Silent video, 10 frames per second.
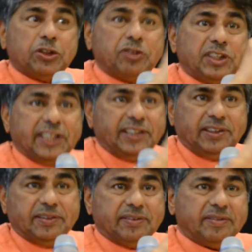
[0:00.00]
of
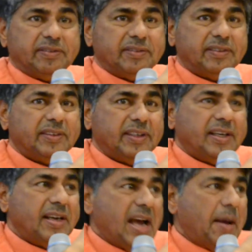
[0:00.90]
change.
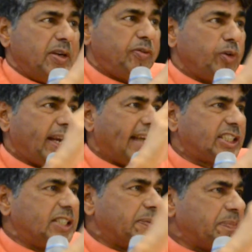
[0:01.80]
I mean, if you
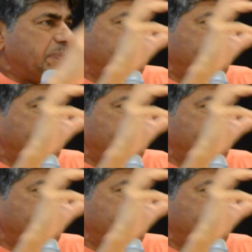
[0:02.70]
catch them